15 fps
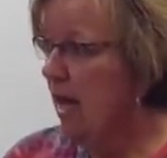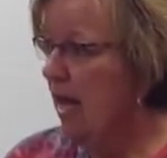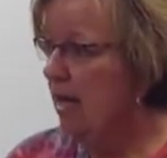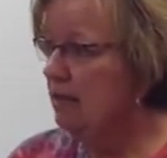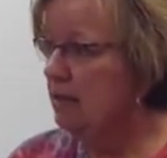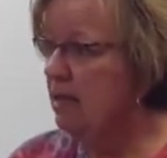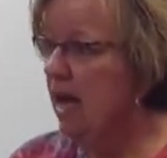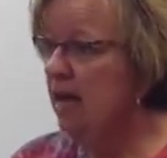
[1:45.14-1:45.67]

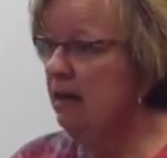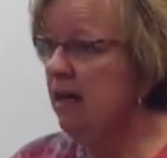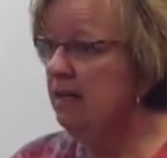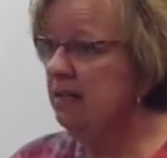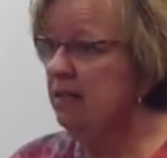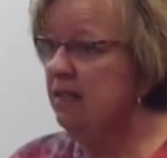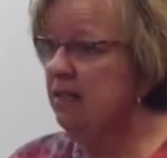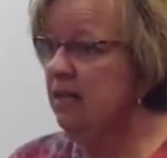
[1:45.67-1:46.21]
It's not
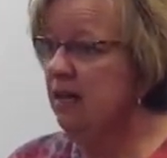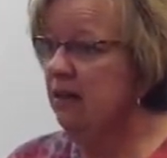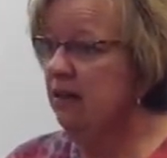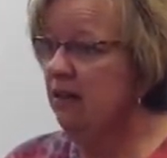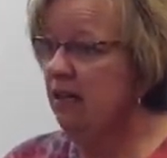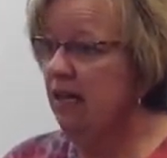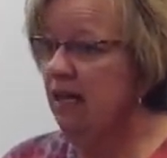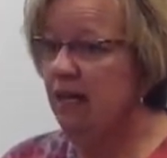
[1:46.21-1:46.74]

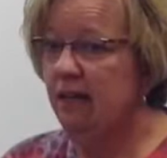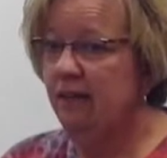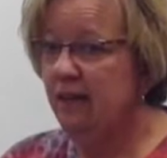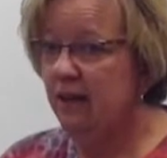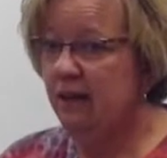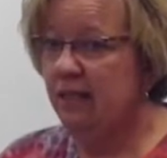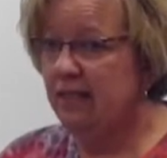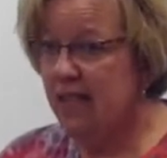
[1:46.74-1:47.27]
necessarily
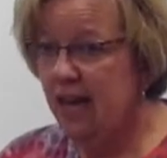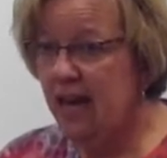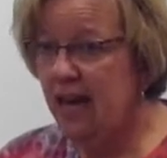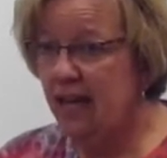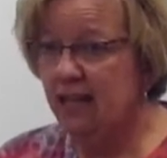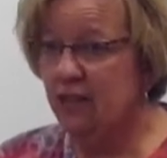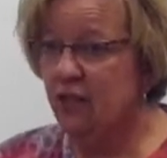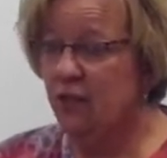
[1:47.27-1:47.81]
their
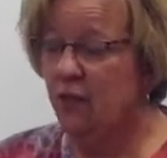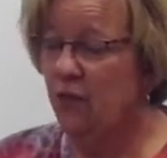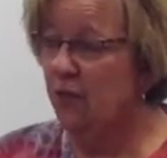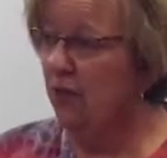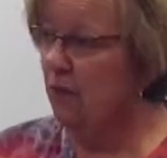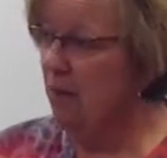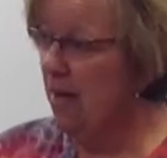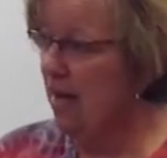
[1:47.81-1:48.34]
attendance for
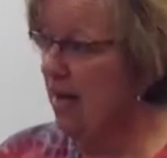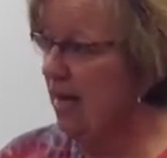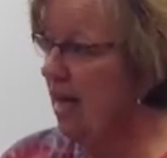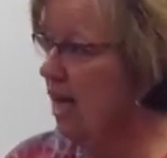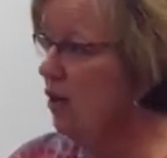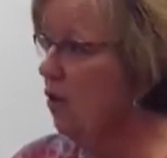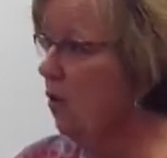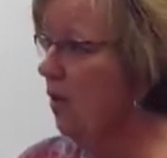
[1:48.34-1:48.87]
the week,
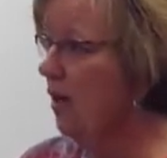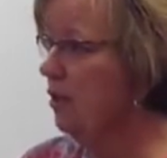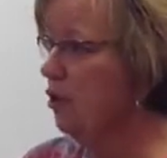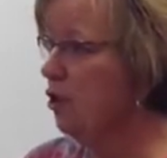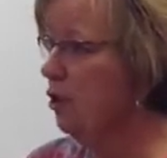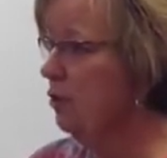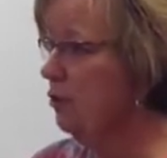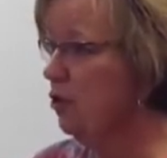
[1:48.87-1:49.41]
and nor
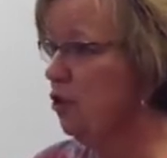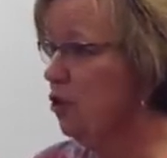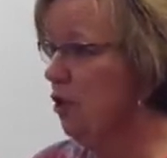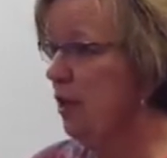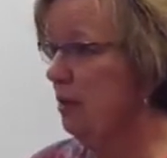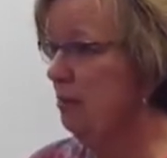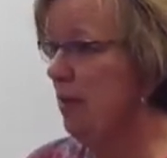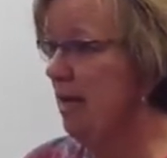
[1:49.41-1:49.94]
should
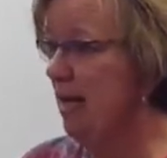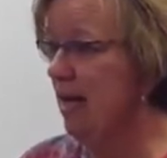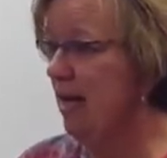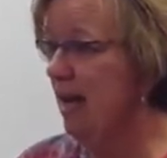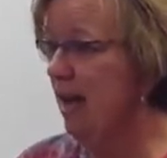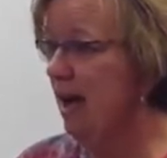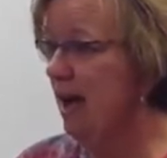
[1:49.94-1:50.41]
it be